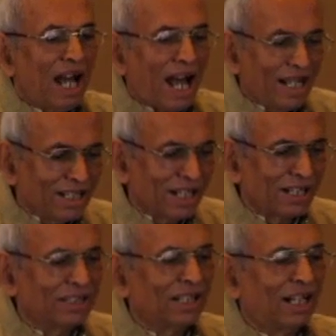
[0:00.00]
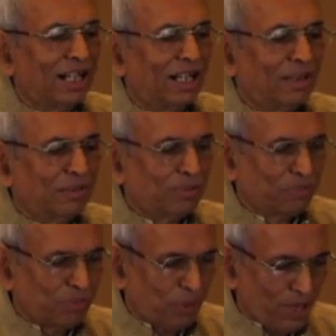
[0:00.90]
other
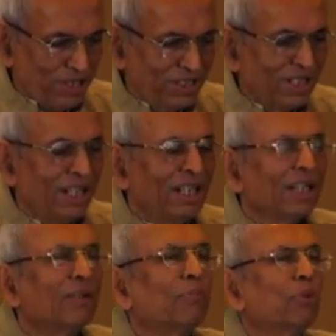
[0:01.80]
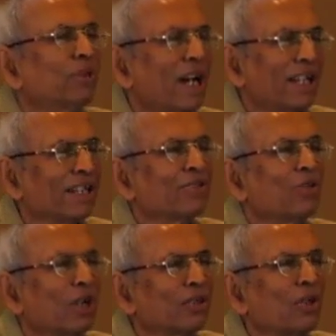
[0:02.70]
points. Buddha does
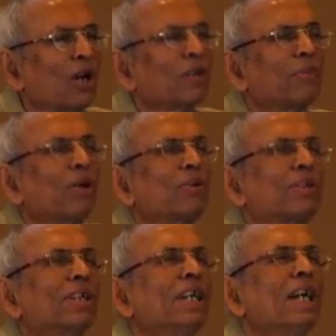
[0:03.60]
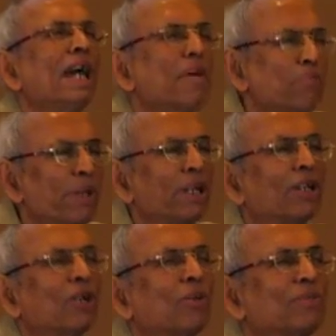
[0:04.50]
not talk about
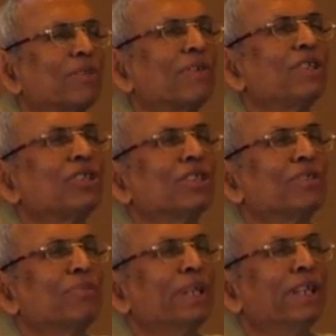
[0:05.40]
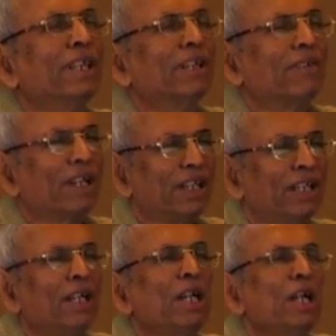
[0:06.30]
empirical observations being a
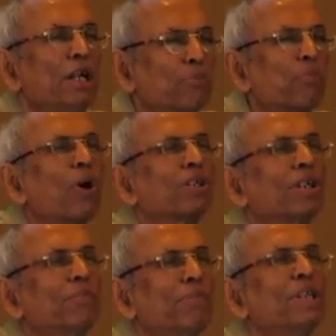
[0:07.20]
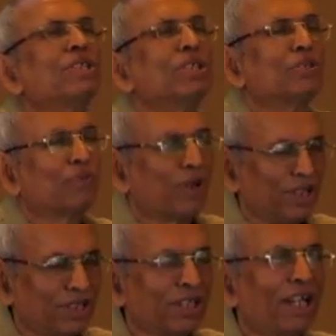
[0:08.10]
very important basis for
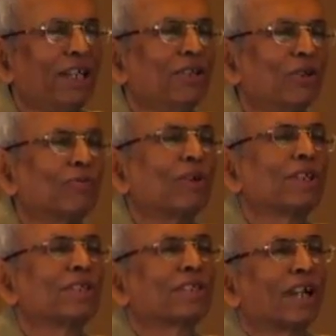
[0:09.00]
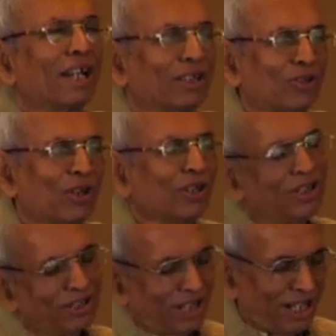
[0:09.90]
deciding on what is correct or
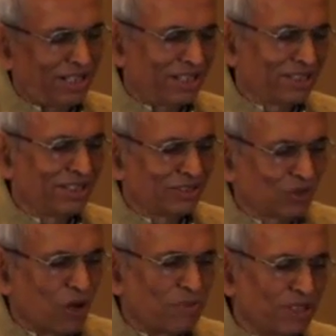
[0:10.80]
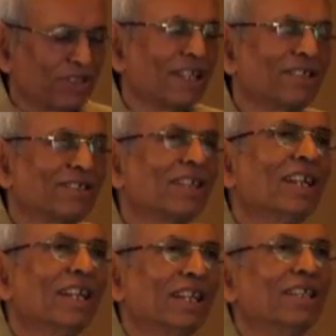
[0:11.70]
not. I guess his common sense,
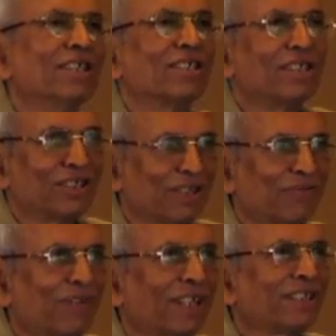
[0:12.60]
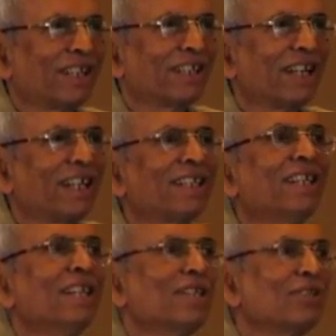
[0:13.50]
in a sense, reflected that.
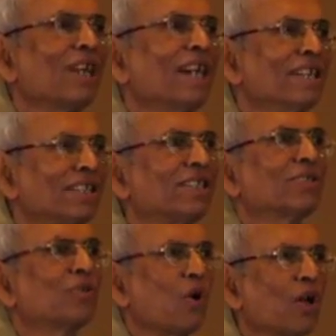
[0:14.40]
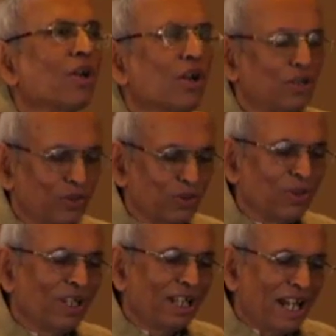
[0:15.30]
Science has gone on to
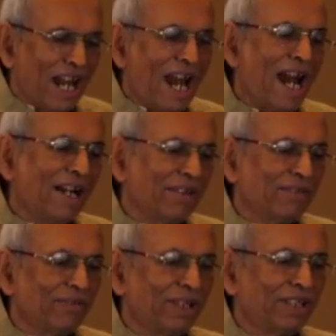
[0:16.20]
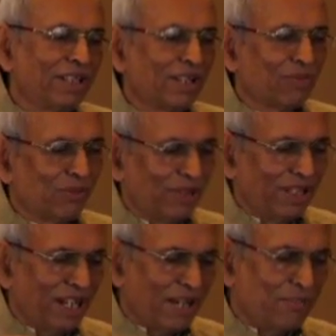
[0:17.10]
add very
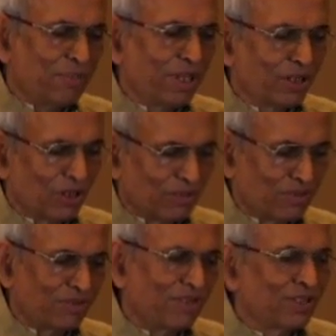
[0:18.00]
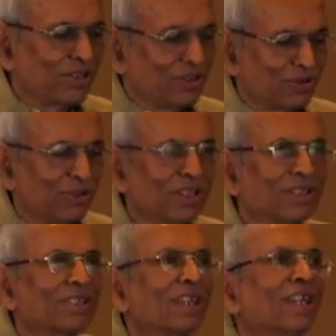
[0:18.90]
carefully empirical observations to
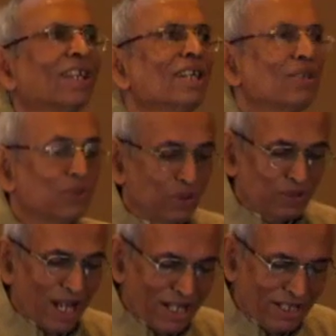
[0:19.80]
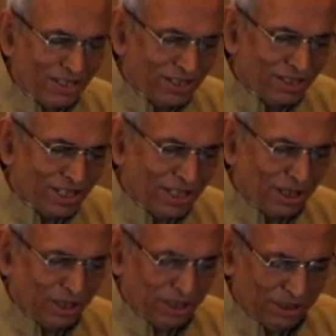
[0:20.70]
this. So science is
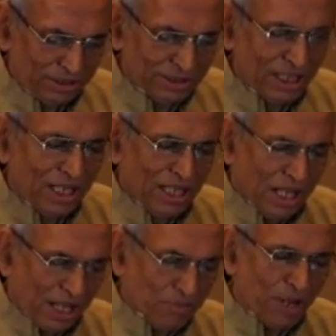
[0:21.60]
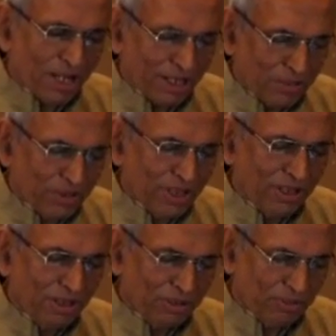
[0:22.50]
a remarkable,
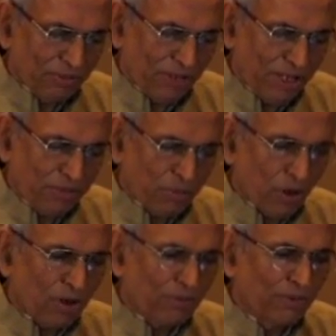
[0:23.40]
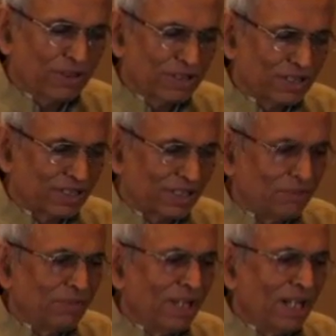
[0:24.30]
very powerful system,